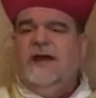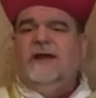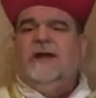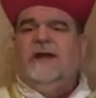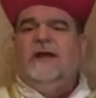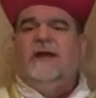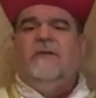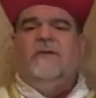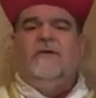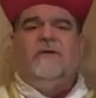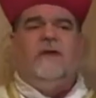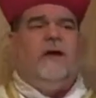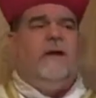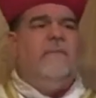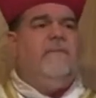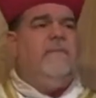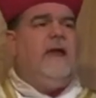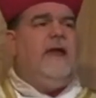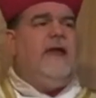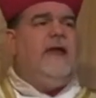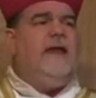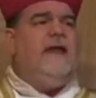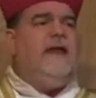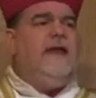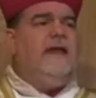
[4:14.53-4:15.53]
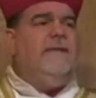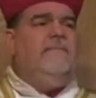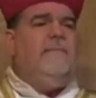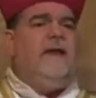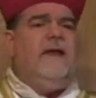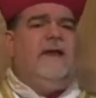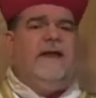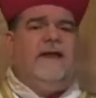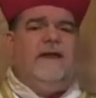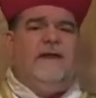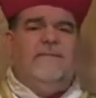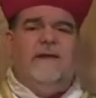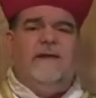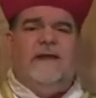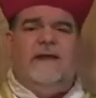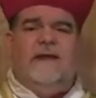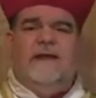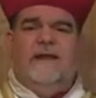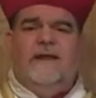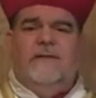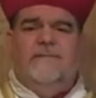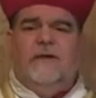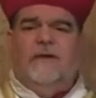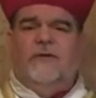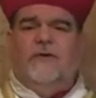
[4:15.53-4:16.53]
Now, there are many, many,
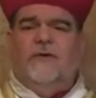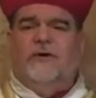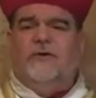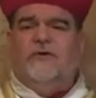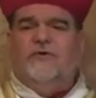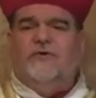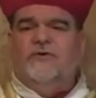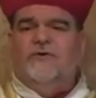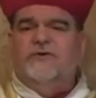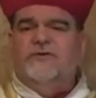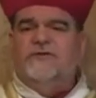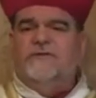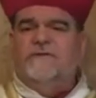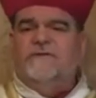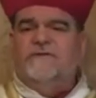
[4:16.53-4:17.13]
many miracles